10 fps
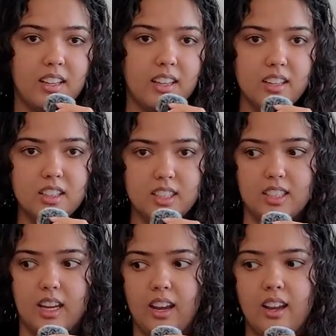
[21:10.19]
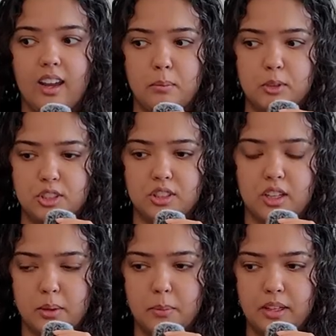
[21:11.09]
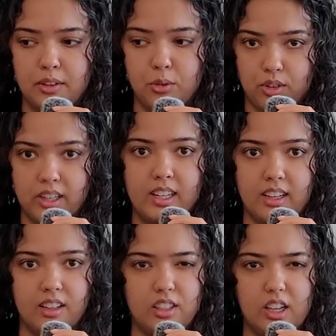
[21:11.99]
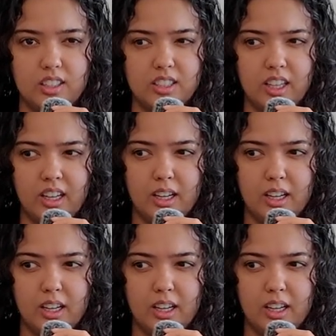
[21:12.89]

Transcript: I think today I'm just gonna be reading a lot